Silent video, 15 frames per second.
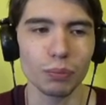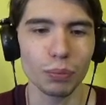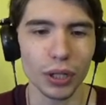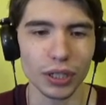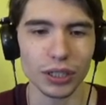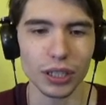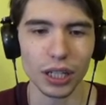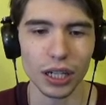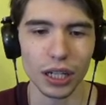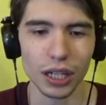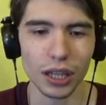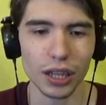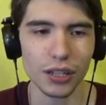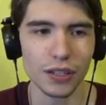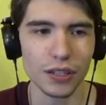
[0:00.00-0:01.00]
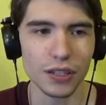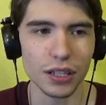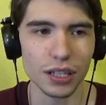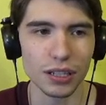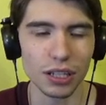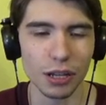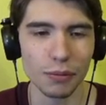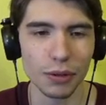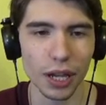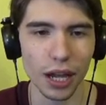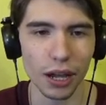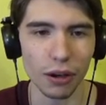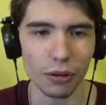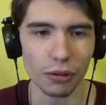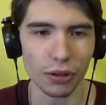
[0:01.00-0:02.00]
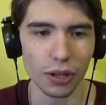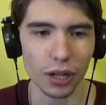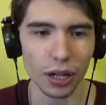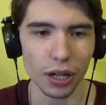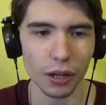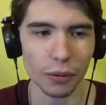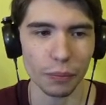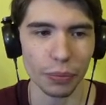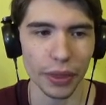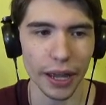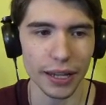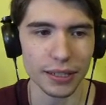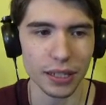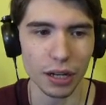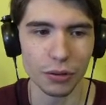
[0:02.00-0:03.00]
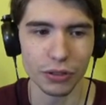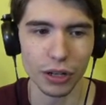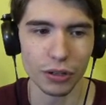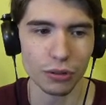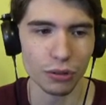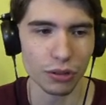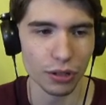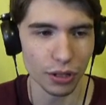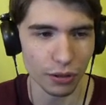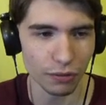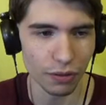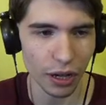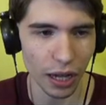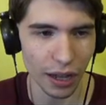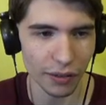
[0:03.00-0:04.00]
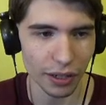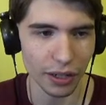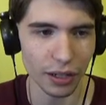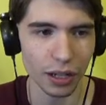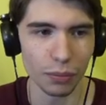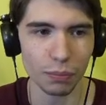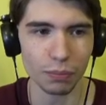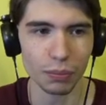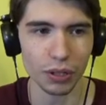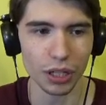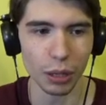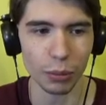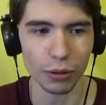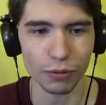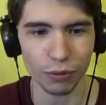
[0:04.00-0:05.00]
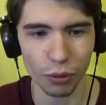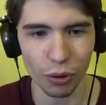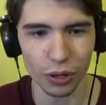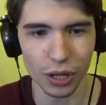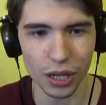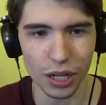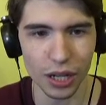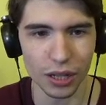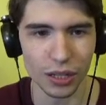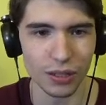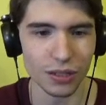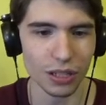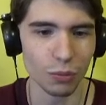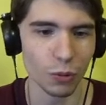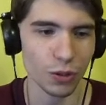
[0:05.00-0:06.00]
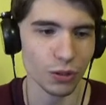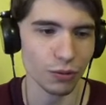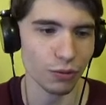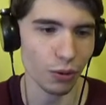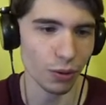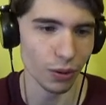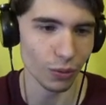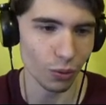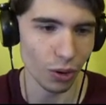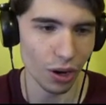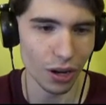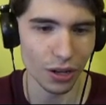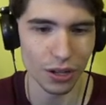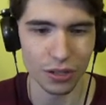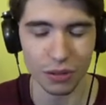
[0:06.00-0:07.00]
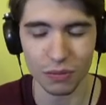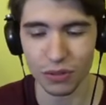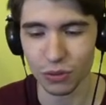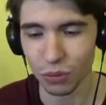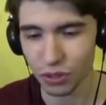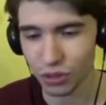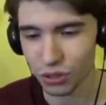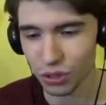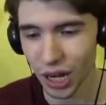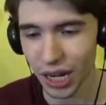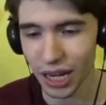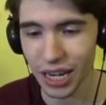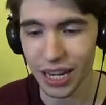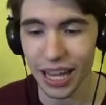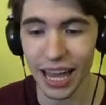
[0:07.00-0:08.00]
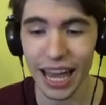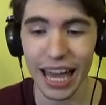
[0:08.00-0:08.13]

But uh, this is the team now. Um, I said I was gonna do 35, ended up becoming 40, and then some went to 41 because of switch training